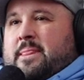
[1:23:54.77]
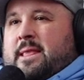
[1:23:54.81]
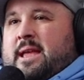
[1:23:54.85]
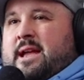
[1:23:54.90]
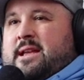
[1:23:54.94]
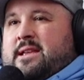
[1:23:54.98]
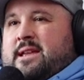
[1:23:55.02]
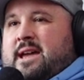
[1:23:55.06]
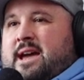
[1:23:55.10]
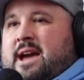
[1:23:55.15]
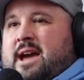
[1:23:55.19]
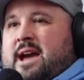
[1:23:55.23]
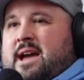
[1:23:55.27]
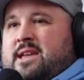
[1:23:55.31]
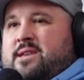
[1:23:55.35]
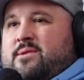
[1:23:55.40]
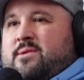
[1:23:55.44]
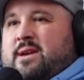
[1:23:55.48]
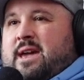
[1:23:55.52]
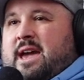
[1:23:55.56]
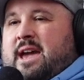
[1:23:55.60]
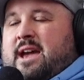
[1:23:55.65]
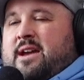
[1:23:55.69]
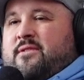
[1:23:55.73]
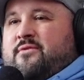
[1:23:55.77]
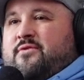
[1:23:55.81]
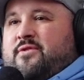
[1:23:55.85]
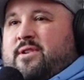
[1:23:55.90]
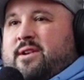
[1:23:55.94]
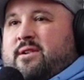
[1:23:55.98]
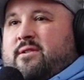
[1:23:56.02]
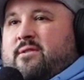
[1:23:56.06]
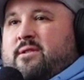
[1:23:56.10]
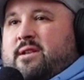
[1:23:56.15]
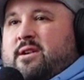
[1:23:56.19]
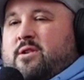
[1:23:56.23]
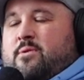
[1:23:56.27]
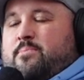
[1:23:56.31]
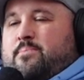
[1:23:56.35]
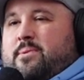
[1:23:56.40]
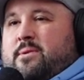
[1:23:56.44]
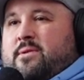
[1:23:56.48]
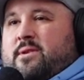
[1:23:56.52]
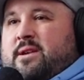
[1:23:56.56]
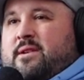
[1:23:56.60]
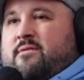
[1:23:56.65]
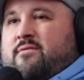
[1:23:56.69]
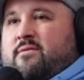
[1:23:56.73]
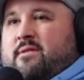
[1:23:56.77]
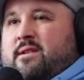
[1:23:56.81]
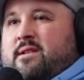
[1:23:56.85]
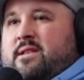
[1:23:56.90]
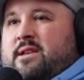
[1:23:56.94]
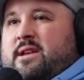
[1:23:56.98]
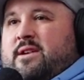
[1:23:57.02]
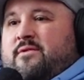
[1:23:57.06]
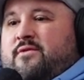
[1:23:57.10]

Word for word: and yeah, you can figure it out, but like really,